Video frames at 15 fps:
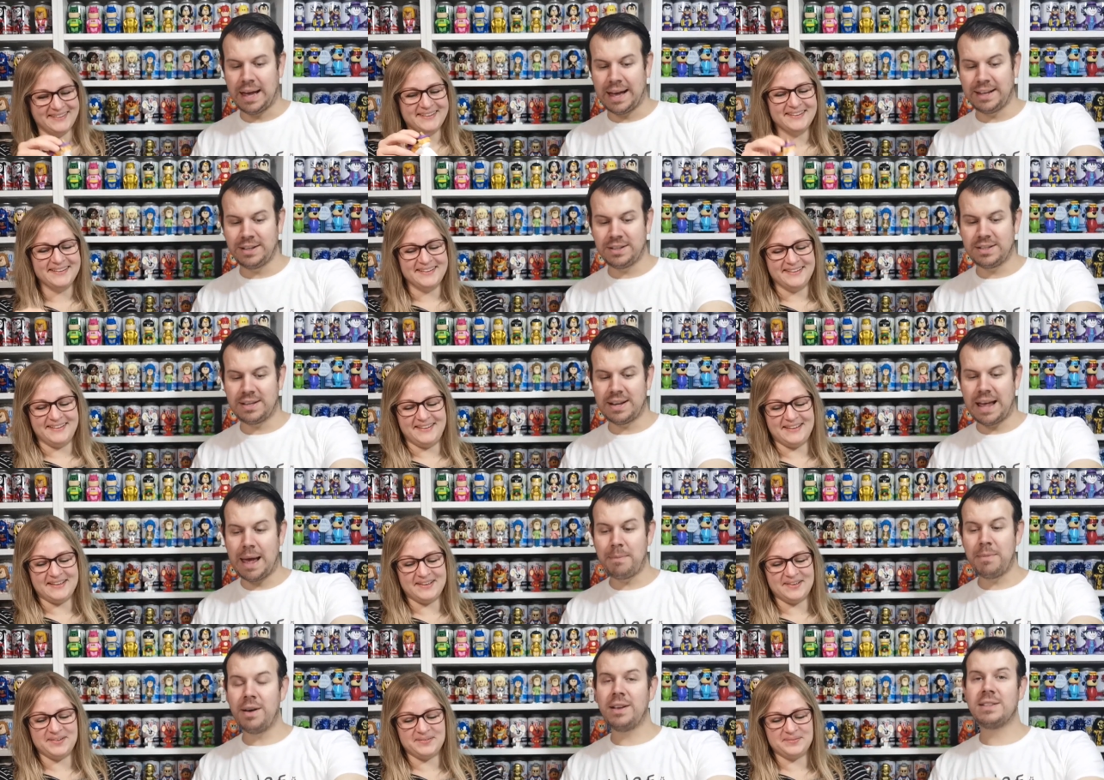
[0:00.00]
Speaker 1: and yeah.
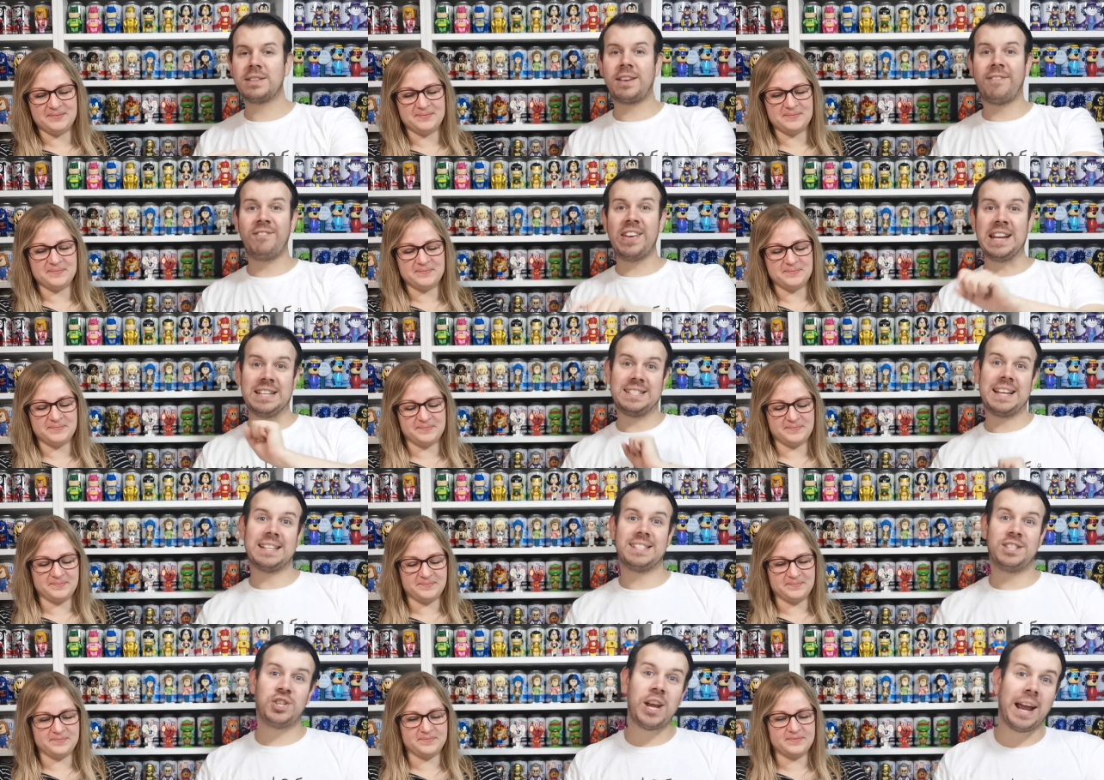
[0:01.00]
Emma's convinced
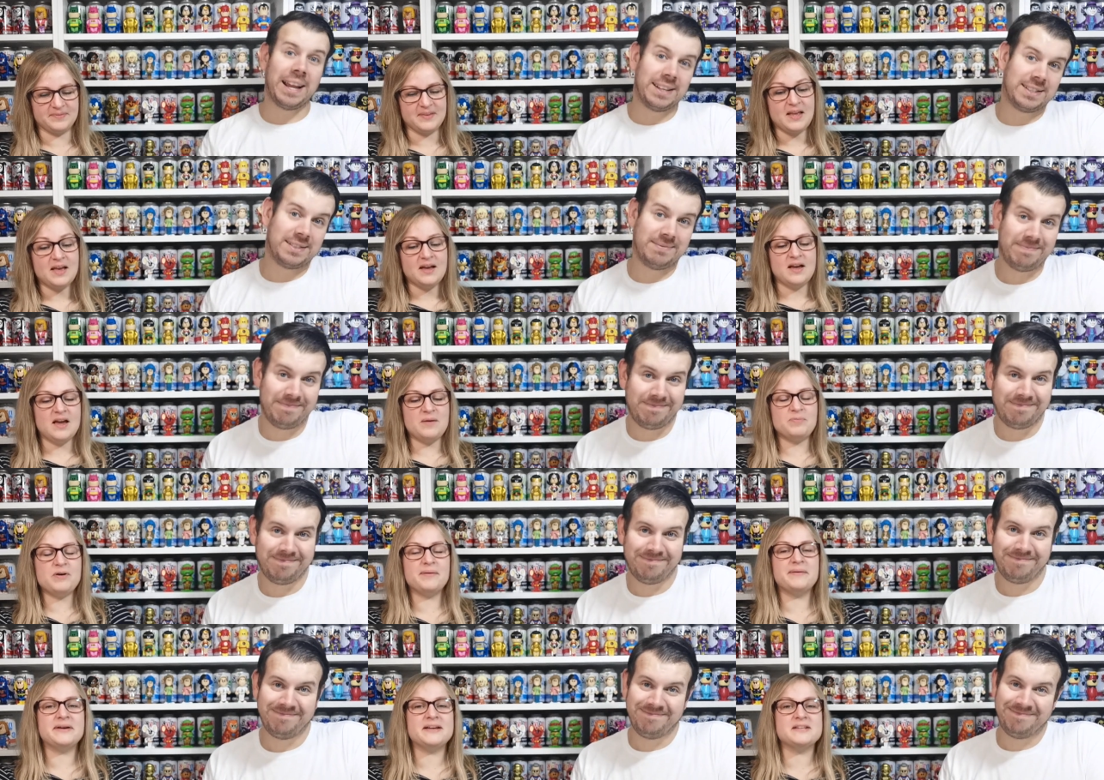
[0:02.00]
that's a check.
Speaker 2: It
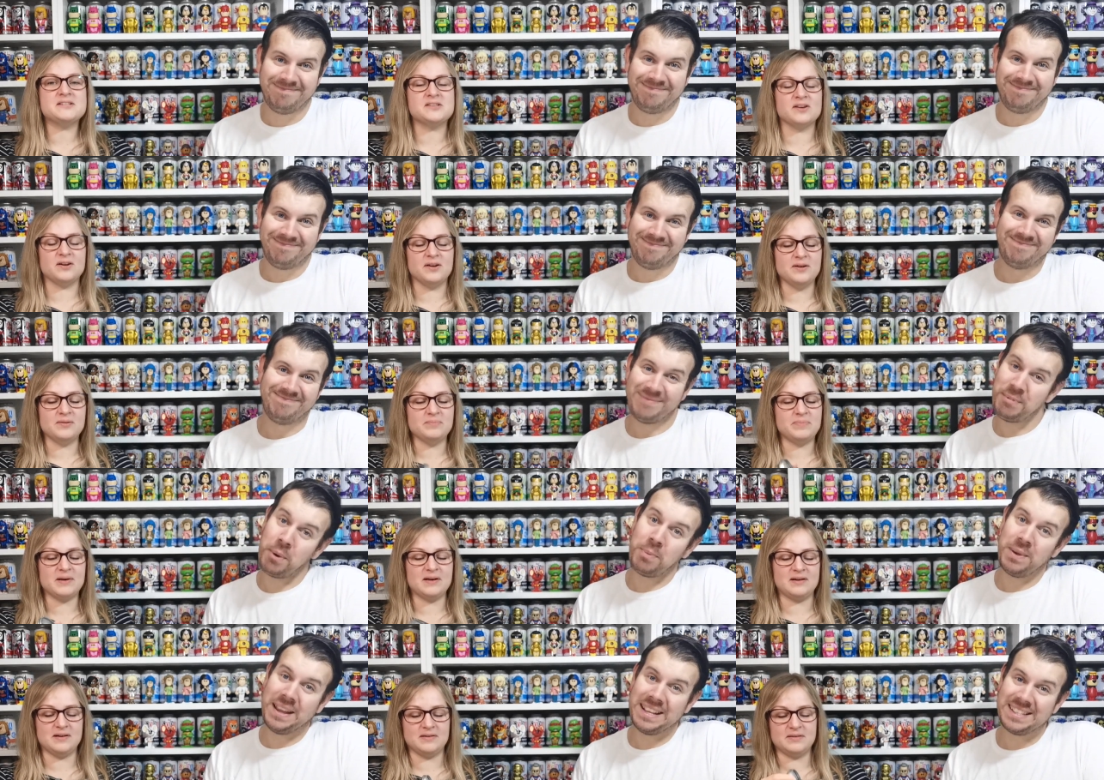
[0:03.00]
probably isn't.
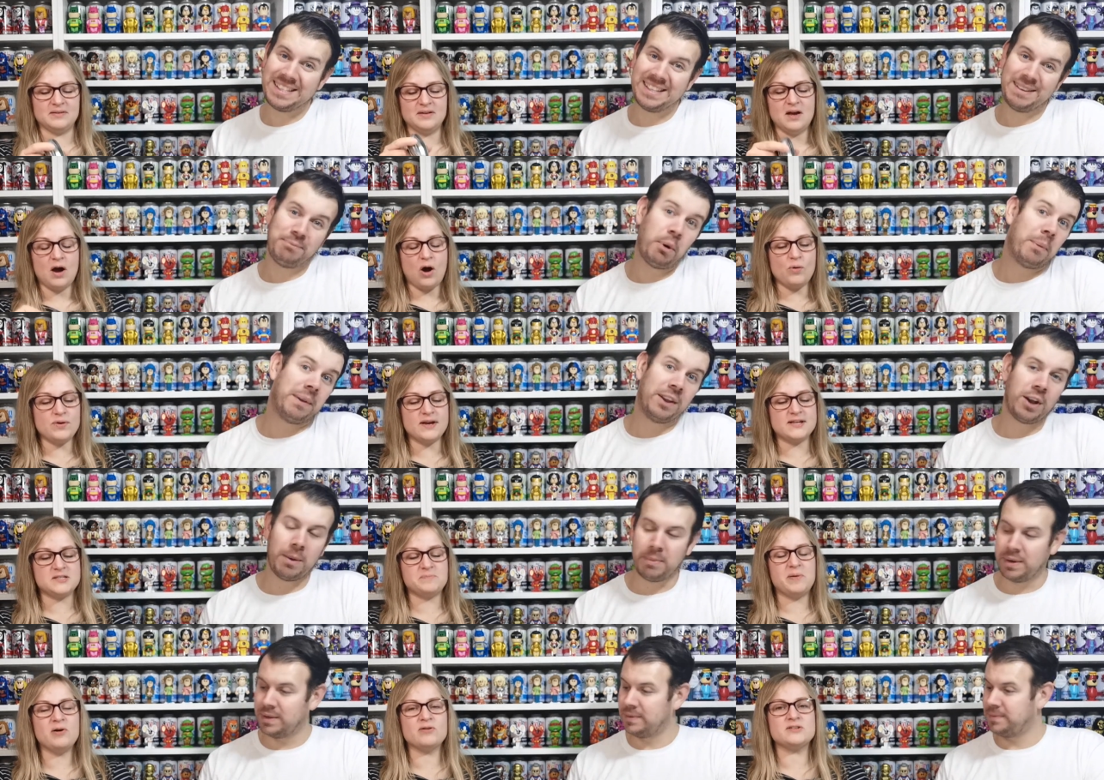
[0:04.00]
Probably isn't. Oh, probably oh,
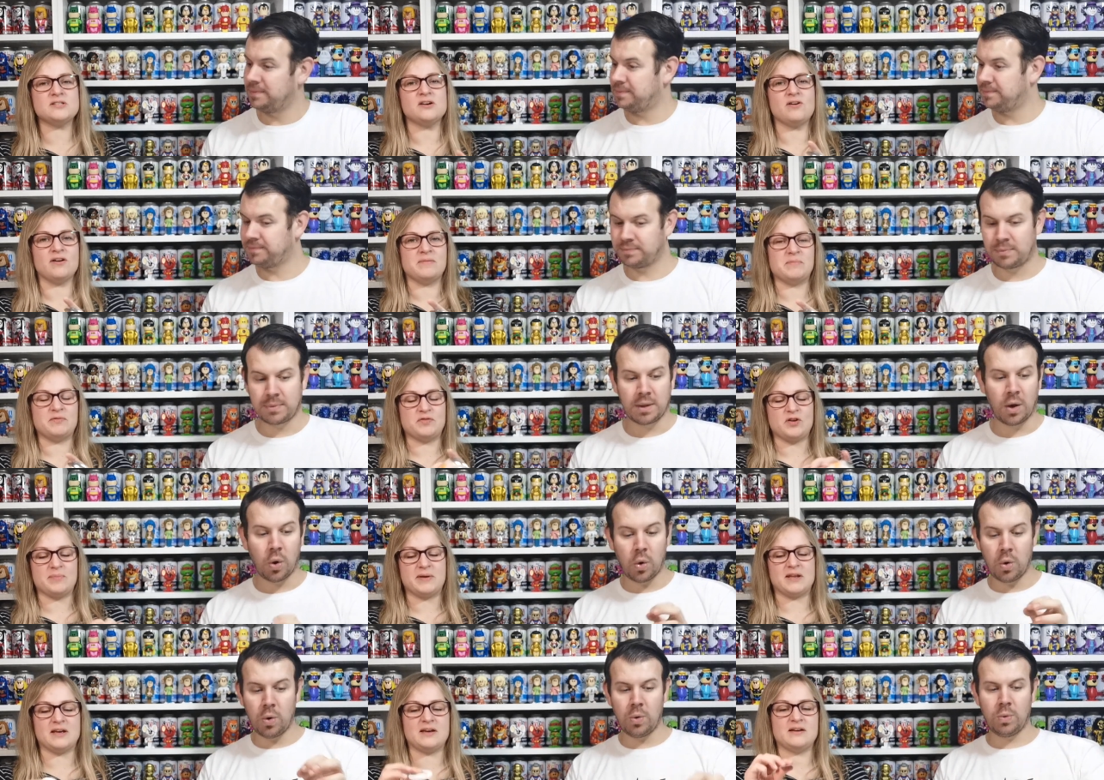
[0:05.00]
yes, it's pog time. I forgot
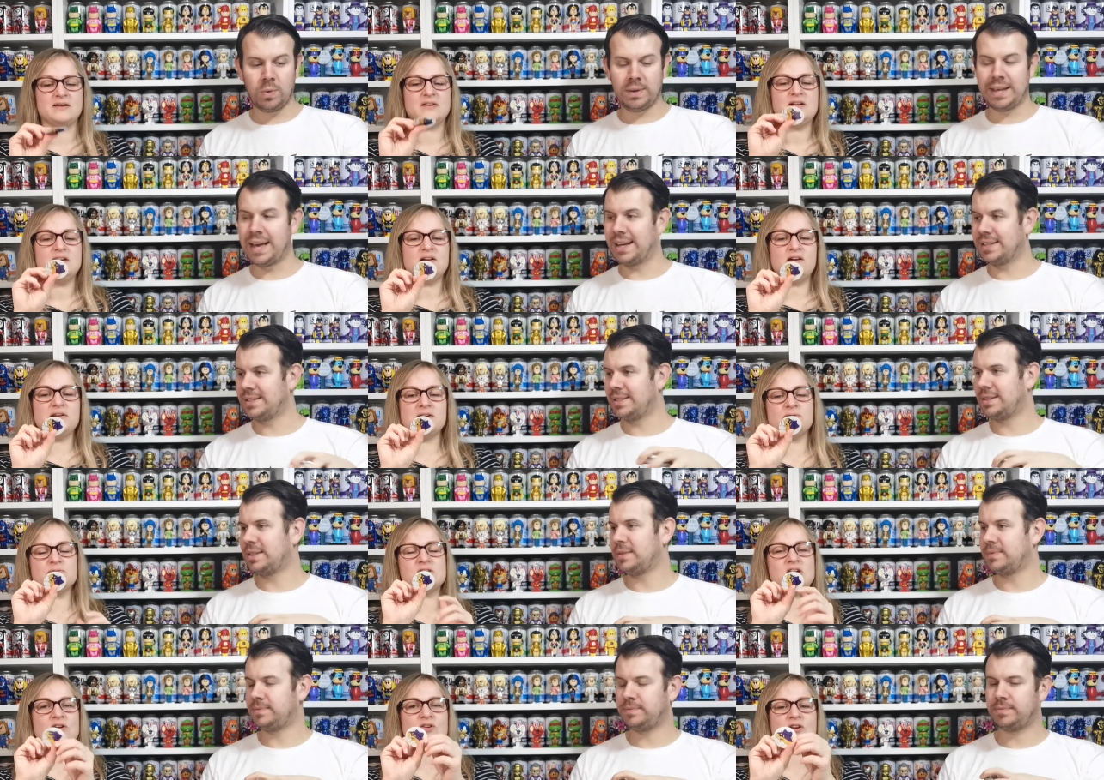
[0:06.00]
about oh, that. yes. A little
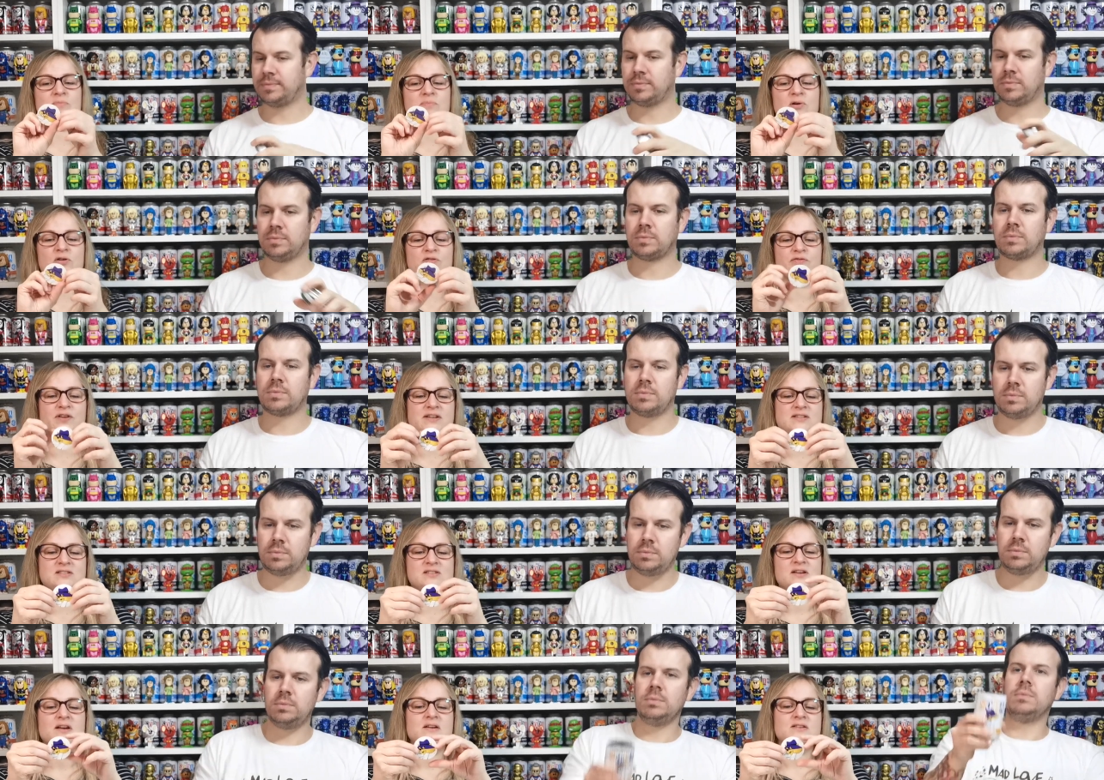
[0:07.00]
token pog things.
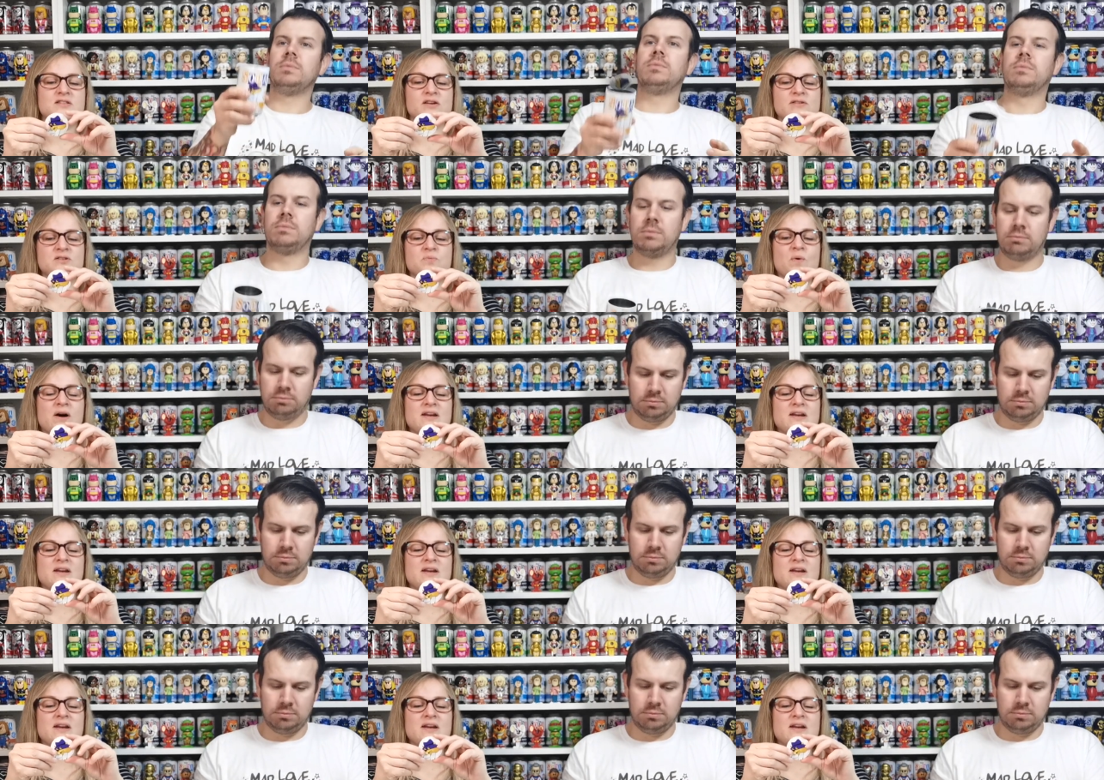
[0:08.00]
So it's